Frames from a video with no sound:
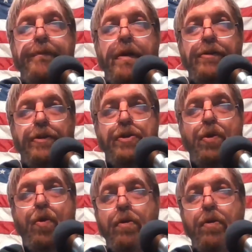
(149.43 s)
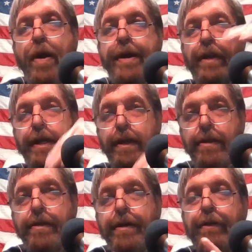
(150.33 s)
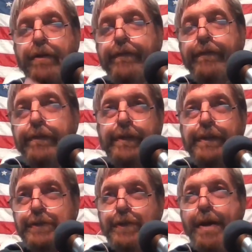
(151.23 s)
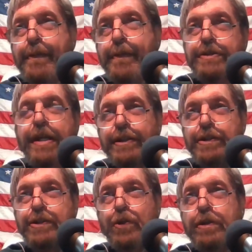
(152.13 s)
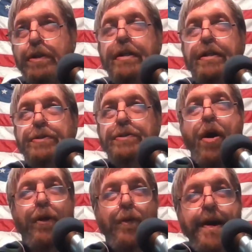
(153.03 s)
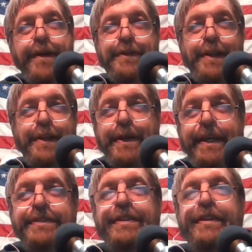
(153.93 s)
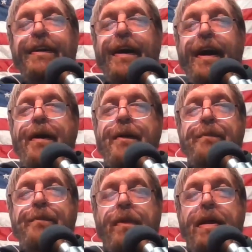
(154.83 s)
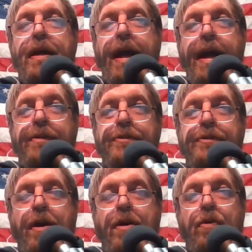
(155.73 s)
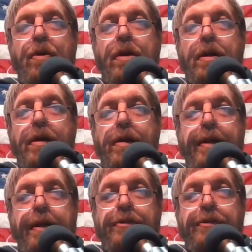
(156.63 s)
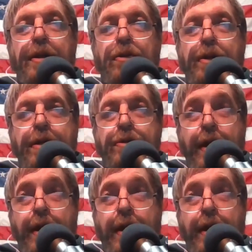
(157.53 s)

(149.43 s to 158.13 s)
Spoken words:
it's a shorter wavelength. I don't know if you can describe it, but it's like smaller waves at the beach. And so the signal can